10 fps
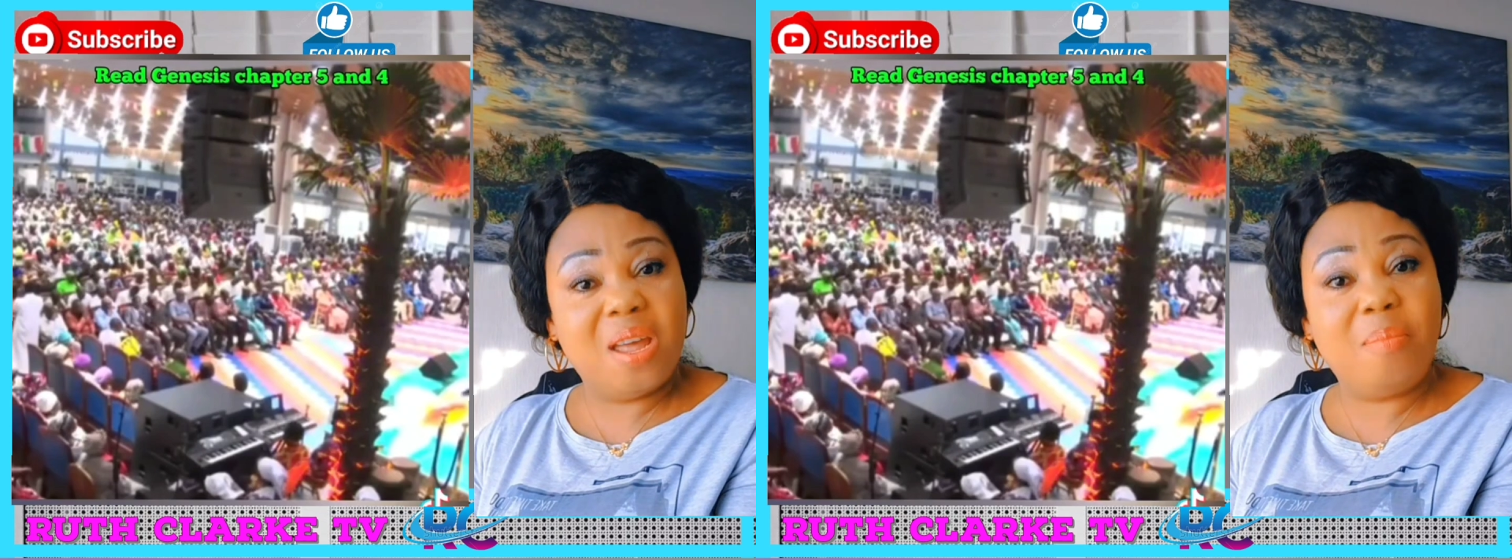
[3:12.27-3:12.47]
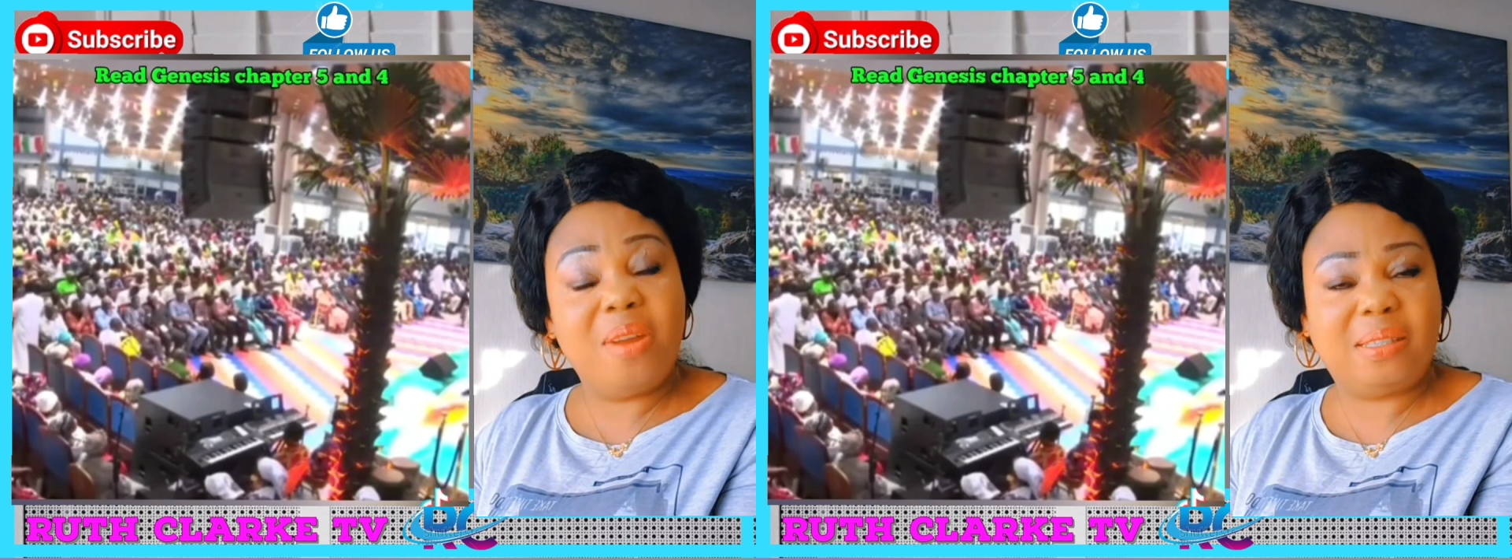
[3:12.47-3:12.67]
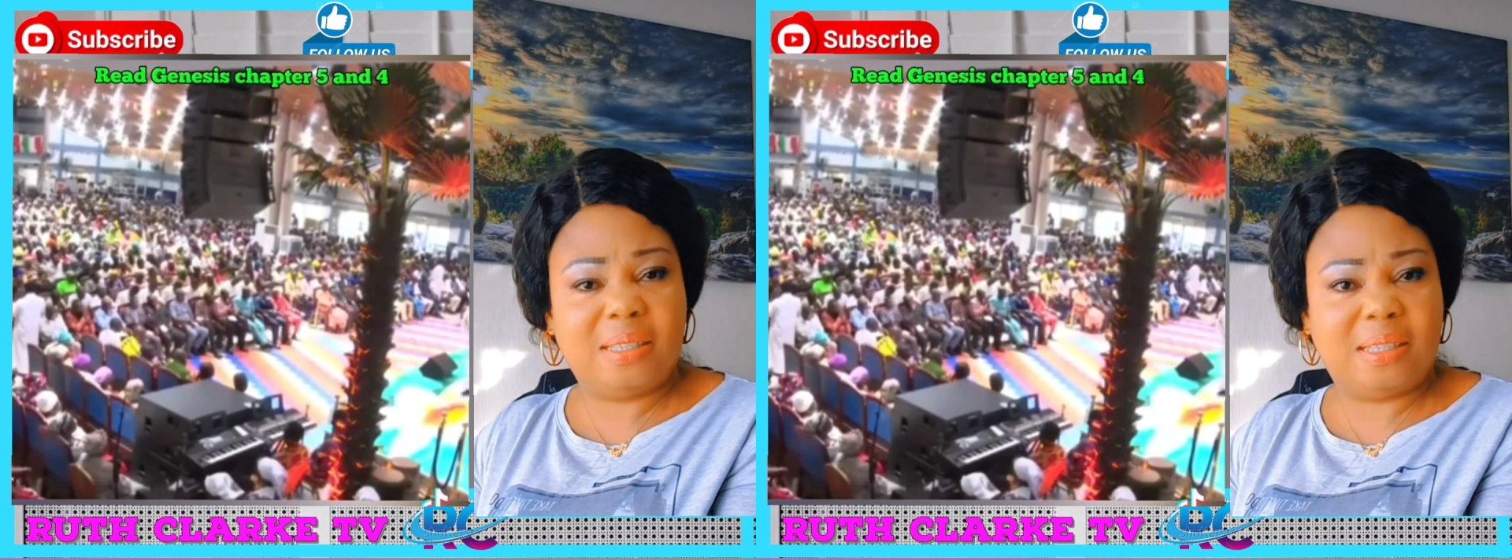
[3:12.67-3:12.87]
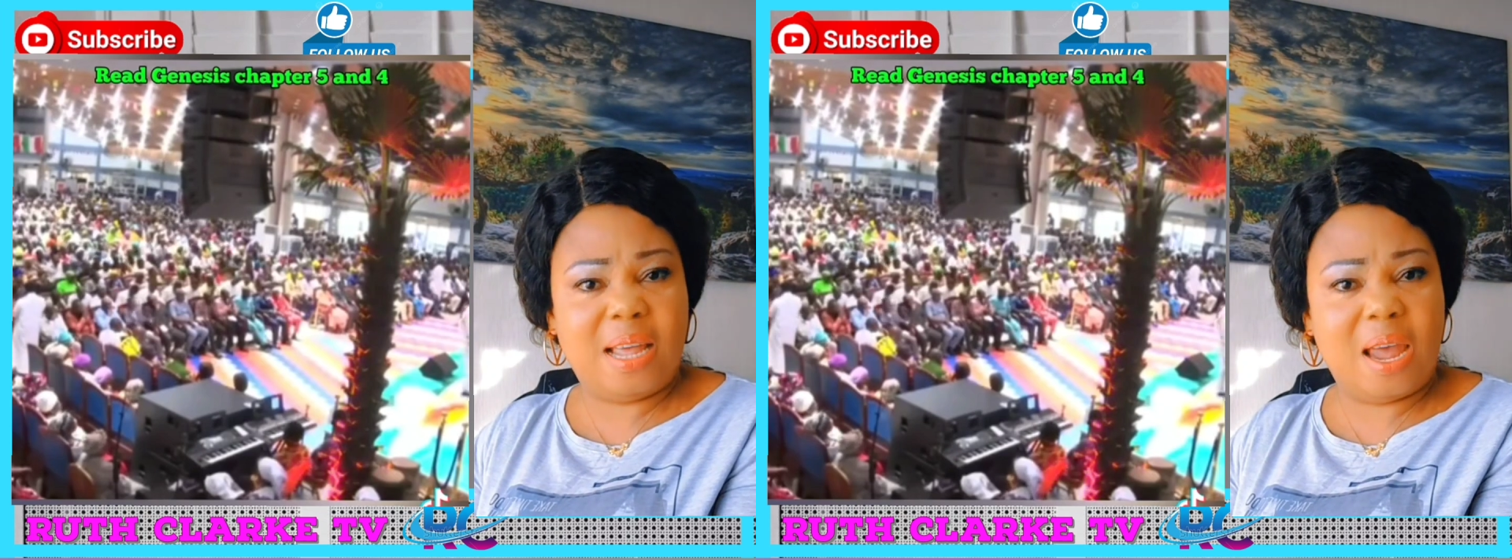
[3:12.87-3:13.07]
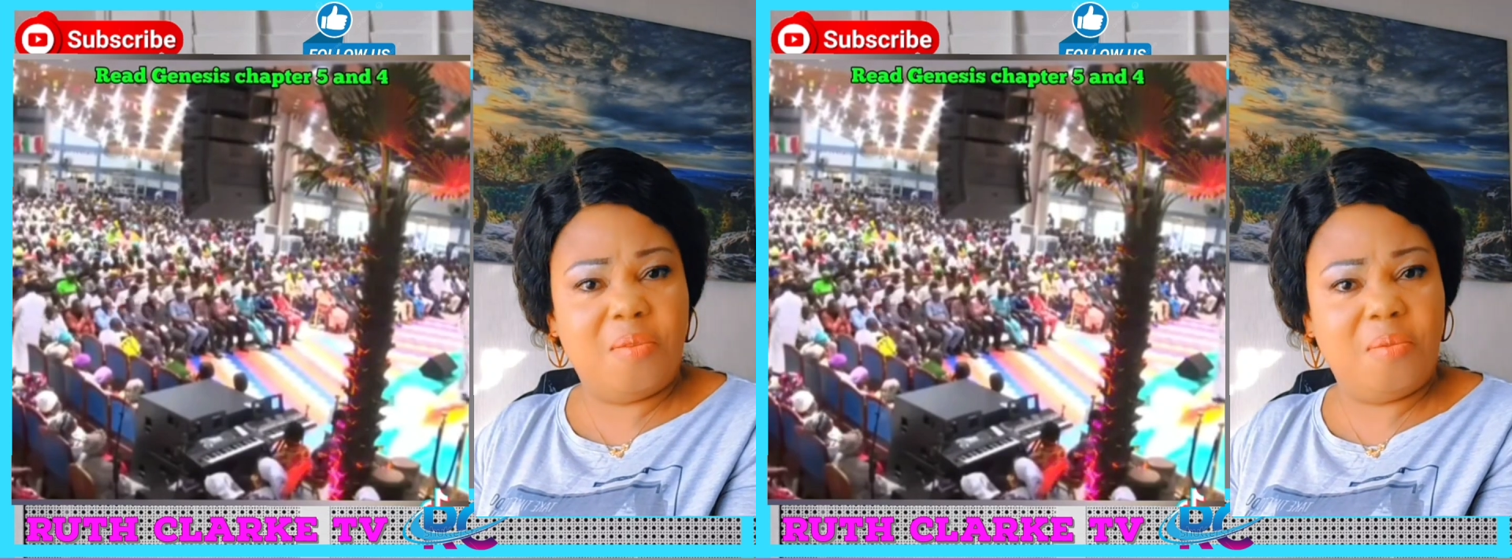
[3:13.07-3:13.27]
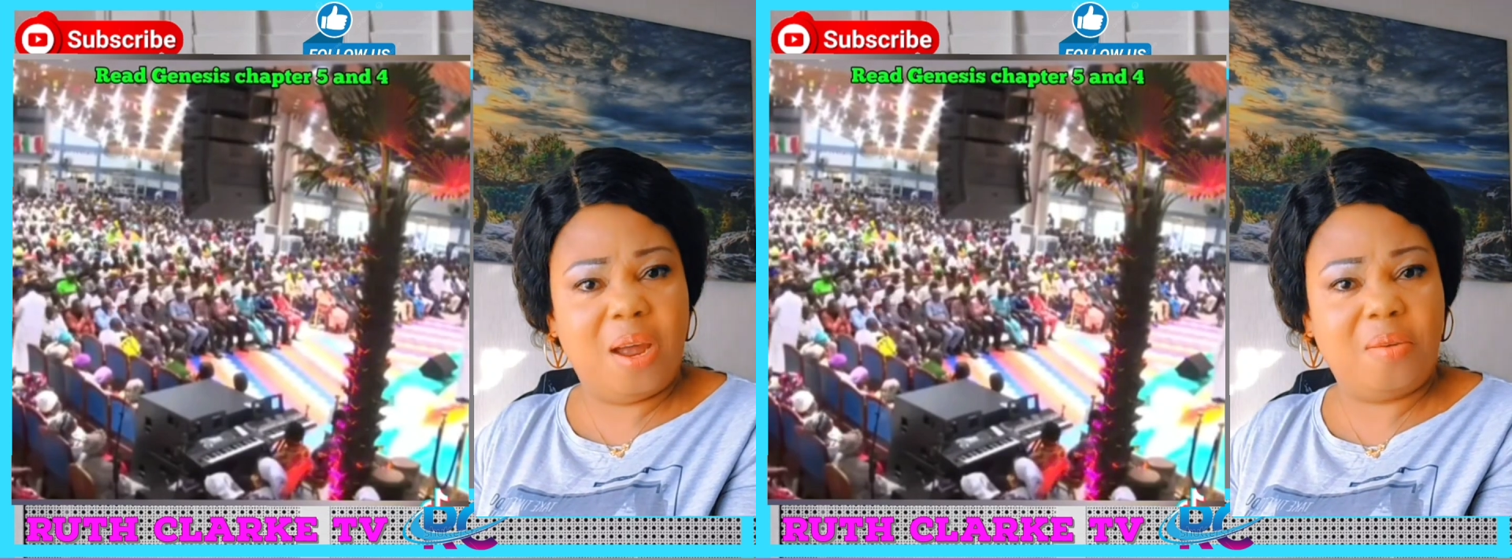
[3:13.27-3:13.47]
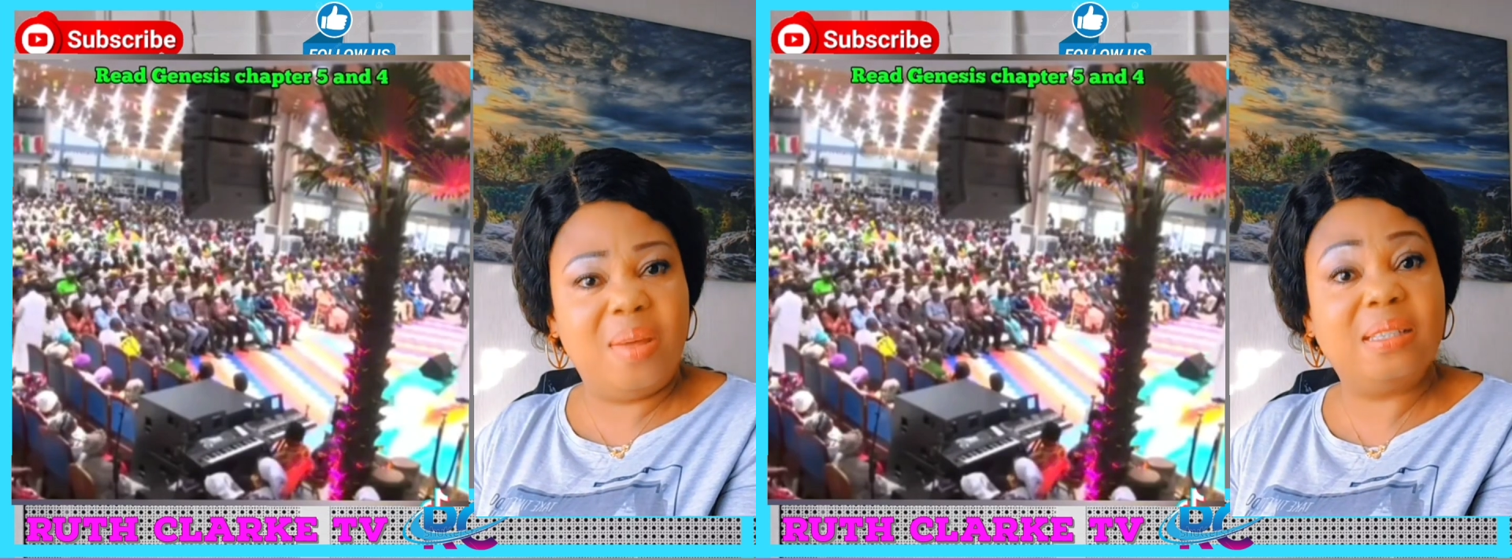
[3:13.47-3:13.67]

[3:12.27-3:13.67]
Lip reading: and then fled